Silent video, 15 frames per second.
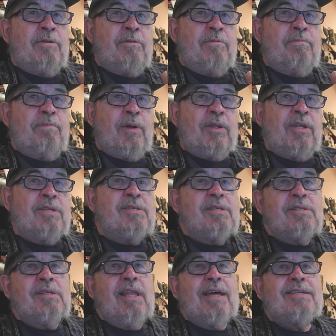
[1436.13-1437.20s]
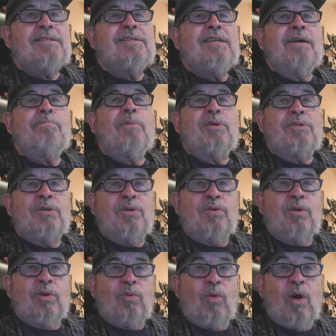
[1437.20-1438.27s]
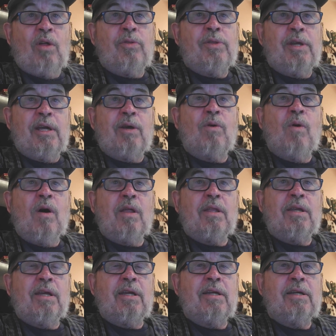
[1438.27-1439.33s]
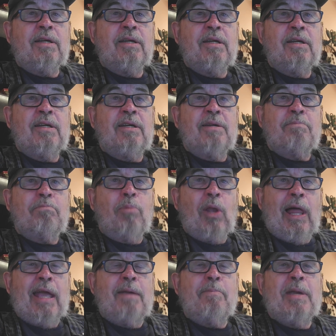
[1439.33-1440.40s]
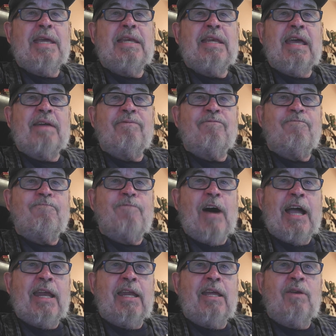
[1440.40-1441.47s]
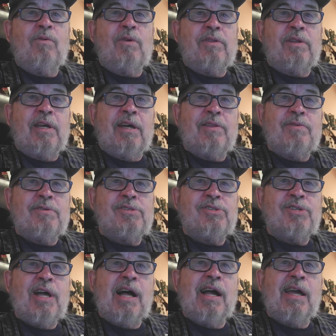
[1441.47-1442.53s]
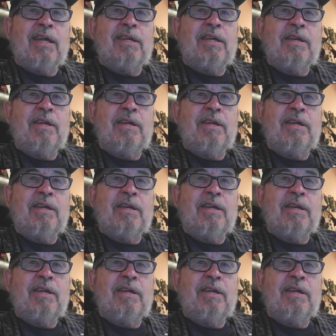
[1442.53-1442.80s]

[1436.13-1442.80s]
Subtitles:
But this is lesson number 2 in wealth inequality. Blaming and fighting with the other side